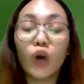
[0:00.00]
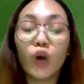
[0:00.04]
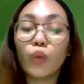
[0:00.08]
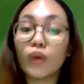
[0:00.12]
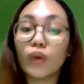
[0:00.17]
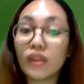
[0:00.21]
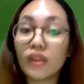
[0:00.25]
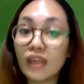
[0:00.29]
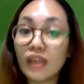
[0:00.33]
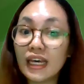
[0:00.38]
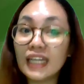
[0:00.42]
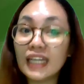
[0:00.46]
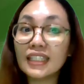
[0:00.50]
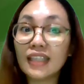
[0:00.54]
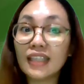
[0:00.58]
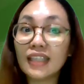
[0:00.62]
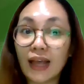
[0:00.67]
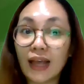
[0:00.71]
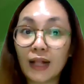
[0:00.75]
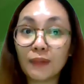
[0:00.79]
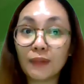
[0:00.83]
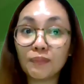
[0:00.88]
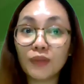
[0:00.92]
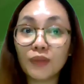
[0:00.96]
With his
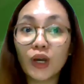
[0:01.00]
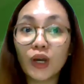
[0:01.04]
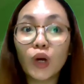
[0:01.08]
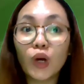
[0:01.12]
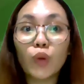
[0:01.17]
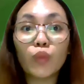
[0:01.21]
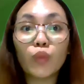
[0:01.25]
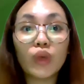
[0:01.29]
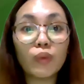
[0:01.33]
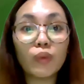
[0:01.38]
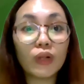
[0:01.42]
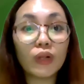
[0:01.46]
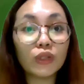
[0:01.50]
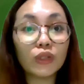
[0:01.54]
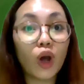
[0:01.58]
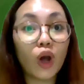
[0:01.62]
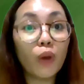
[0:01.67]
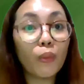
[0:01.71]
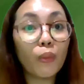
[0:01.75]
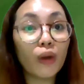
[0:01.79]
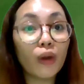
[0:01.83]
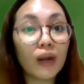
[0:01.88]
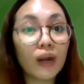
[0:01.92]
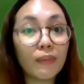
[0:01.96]
help, we will
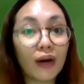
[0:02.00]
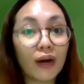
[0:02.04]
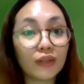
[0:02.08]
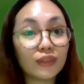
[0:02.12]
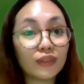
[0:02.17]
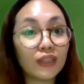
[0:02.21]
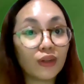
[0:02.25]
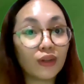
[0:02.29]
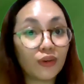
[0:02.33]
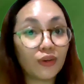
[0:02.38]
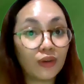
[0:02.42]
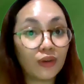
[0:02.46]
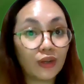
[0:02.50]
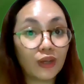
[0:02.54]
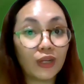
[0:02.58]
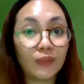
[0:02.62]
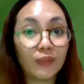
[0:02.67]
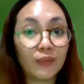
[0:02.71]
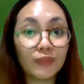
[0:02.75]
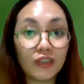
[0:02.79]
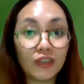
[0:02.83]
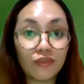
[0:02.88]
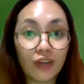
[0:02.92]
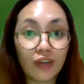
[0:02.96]
know more about the
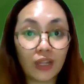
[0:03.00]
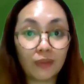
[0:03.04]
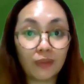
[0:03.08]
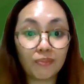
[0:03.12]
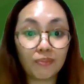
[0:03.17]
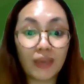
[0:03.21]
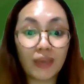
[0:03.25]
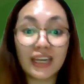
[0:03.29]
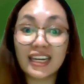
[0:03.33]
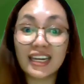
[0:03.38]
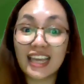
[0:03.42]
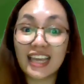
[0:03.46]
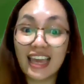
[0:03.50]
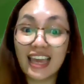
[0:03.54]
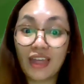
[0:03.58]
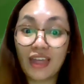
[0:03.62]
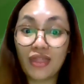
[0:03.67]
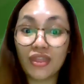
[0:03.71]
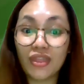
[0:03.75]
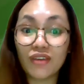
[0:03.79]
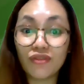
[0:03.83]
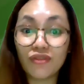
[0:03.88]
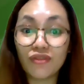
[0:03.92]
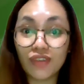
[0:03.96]
curriculum development
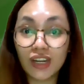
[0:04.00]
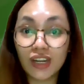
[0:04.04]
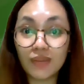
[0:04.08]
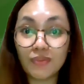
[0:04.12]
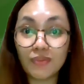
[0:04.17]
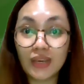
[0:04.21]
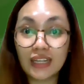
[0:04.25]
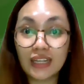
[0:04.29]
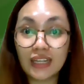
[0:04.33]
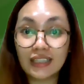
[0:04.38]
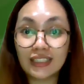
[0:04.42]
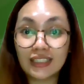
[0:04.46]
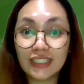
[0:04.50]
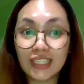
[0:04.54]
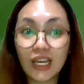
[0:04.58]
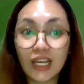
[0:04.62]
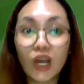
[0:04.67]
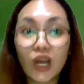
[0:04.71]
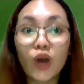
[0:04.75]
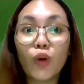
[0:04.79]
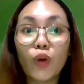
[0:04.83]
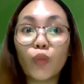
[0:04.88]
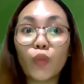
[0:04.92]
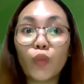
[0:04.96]
in the Philippines.
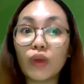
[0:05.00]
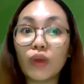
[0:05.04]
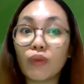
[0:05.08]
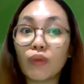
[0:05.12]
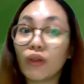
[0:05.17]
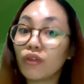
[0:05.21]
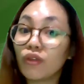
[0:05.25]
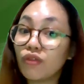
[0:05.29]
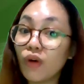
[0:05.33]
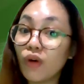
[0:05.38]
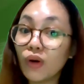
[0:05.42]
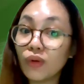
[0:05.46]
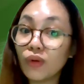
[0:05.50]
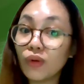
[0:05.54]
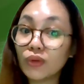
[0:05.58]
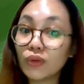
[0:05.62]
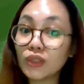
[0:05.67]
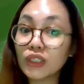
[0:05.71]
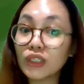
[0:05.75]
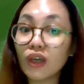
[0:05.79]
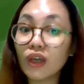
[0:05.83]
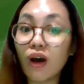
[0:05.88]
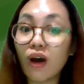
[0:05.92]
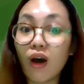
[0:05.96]
We will
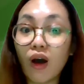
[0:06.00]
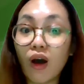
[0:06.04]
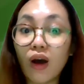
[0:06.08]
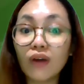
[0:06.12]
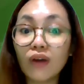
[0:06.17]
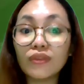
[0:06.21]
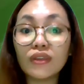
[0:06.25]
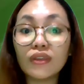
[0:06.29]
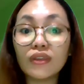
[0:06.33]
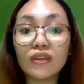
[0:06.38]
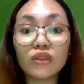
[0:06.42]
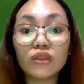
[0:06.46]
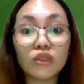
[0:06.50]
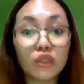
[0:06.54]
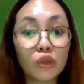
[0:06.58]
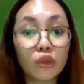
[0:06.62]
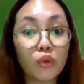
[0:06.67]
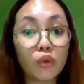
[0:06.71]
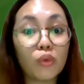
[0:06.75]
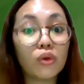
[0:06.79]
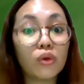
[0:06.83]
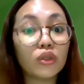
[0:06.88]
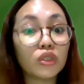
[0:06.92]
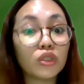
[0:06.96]
focus on
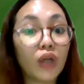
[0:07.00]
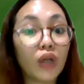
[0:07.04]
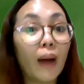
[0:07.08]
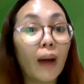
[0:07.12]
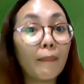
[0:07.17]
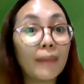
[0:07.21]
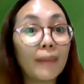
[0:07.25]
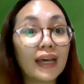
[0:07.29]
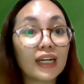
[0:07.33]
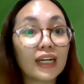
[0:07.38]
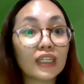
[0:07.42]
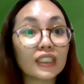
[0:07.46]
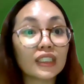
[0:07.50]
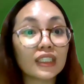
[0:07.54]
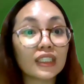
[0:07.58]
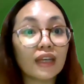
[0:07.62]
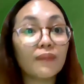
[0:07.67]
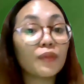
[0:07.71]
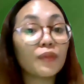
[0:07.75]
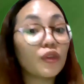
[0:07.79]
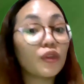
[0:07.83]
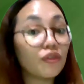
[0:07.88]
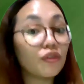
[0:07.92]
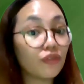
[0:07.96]
two topics.
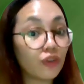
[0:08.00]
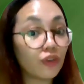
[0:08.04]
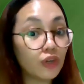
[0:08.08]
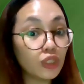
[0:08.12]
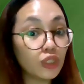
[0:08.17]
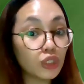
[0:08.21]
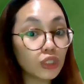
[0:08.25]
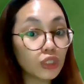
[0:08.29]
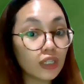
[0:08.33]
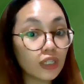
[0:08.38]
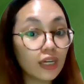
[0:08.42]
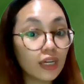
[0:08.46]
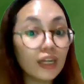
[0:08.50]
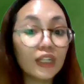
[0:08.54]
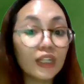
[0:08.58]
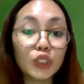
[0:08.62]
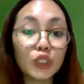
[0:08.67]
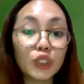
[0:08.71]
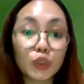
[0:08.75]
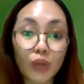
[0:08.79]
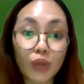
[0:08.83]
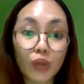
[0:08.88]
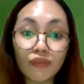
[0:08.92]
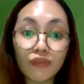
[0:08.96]
First,
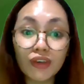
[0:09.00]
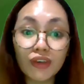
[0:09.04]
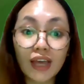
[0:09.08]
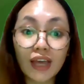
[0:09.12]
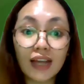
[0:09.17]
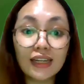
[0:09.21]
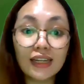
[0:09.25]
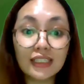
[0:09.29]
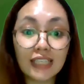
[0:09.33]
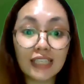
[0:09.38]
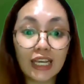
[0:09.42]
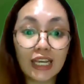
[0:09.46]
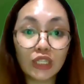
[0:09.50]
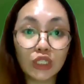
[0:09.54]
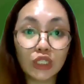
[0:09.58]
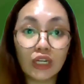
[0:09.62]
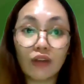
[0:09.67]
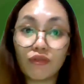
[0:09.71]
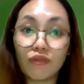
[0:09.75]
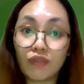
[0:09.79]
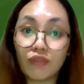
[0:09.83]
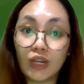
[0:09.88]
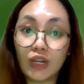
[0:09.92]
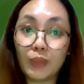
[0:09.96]
trifocalization
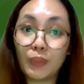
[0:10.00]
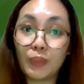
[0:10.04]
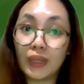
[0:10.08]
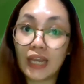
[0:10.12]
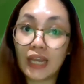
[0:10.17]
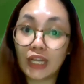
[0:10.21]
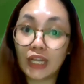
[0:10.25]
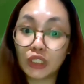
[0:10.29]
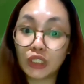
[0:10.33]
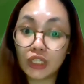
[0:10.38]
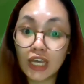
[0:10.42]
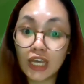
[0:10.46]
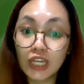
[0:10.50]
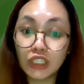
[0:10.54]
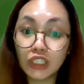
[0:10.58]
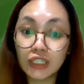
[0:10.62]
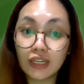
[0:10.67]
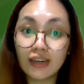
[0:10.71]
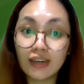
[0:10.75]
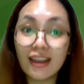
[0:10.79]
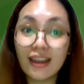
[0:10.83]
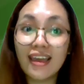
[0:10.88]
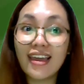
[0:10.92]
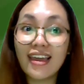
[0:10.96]
of Philippine
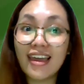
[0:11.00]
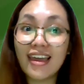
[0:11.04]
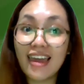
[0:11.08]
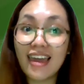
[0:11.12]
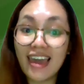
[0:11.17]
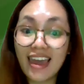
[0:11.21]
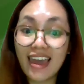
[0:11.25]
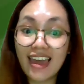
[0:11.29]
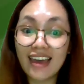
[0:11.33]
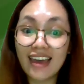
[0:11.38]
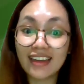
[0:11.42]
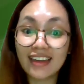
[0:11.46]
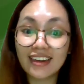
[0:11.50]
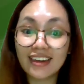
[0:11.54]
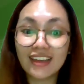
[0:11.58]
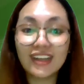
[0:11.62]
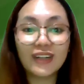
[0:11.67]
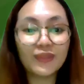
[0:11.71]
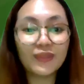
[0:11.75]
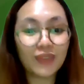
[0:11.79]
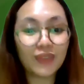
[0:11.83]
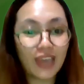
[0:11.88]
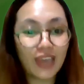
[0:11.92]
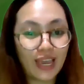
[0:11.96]
education and
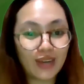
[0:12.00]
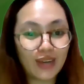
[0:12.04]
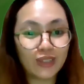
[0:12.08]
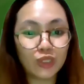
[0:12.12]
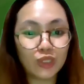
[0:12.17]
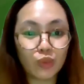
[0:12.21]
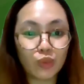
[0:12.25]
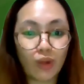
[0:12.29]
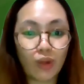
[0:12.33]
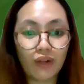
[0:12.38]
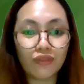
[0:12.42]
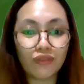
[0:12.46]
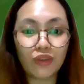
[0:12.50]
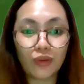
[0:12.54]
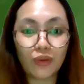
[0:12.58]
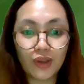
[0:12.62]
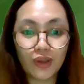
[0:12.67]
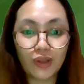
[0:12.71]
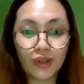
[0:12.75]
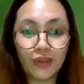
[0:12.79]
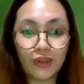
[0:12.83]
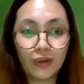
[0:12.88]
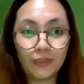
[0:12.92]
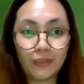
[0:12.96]
K-12
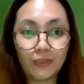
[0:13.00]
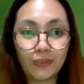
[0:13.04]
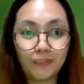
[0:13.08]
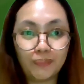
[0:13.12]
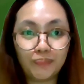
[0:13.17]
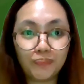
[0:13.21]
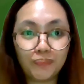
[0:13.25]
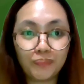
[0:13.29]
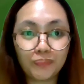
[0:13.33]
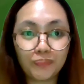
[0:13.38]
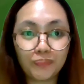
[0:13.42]
curriculum.